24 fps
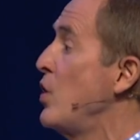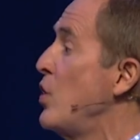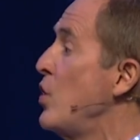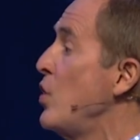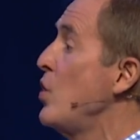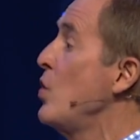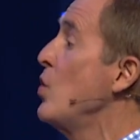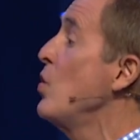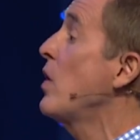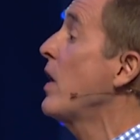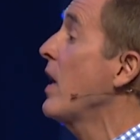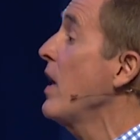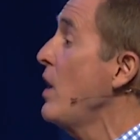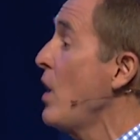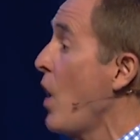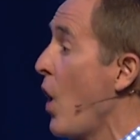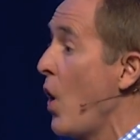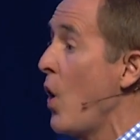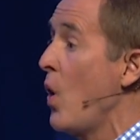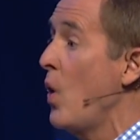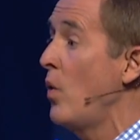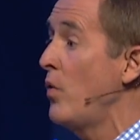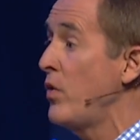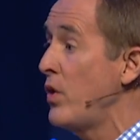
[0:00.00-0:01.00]
you can
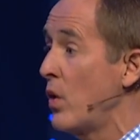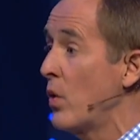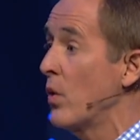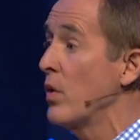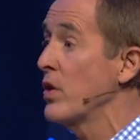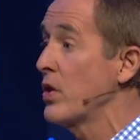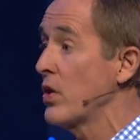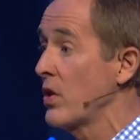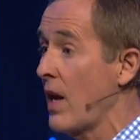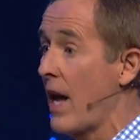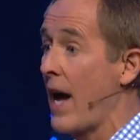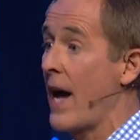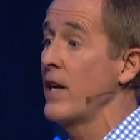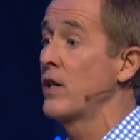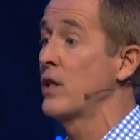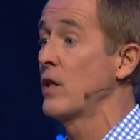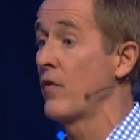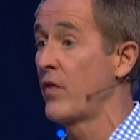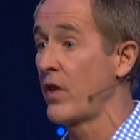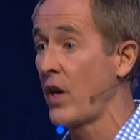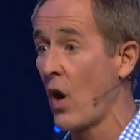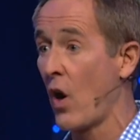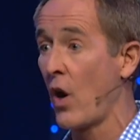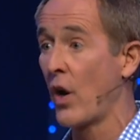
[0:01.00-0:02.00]
own your slice
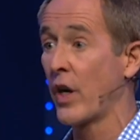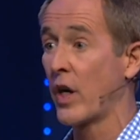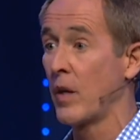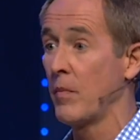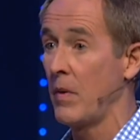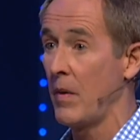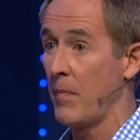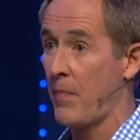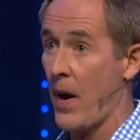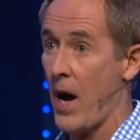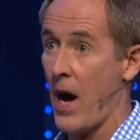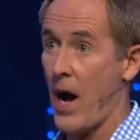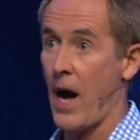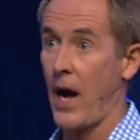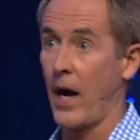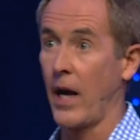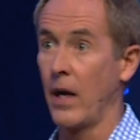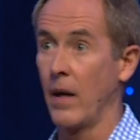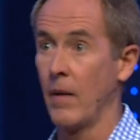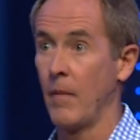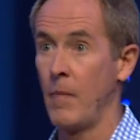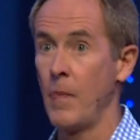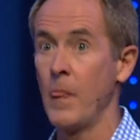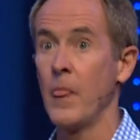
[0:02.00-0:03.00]
of the argument pie,